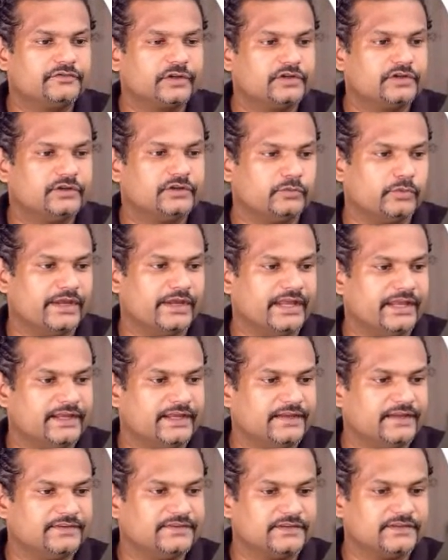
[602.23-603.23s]
different
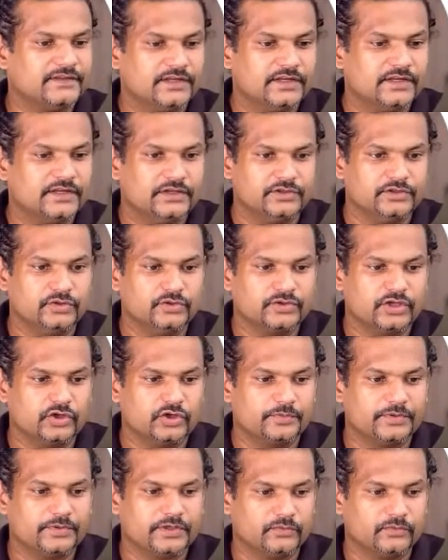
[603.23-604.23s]
ways you
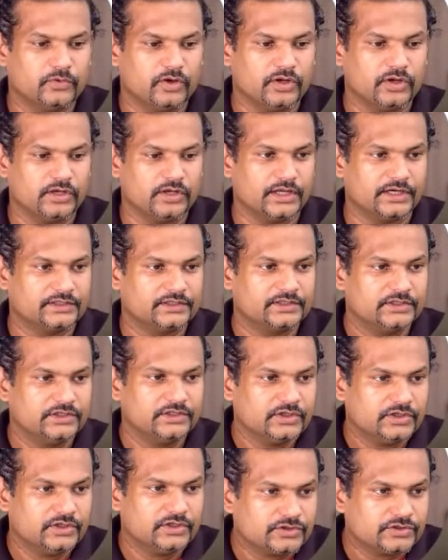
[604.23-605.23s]
can open a
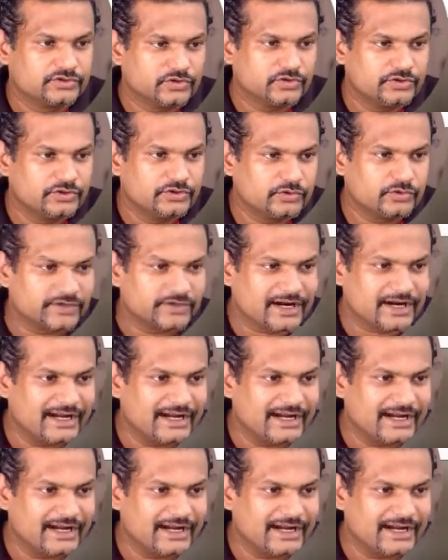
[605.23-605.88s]
walnut. So you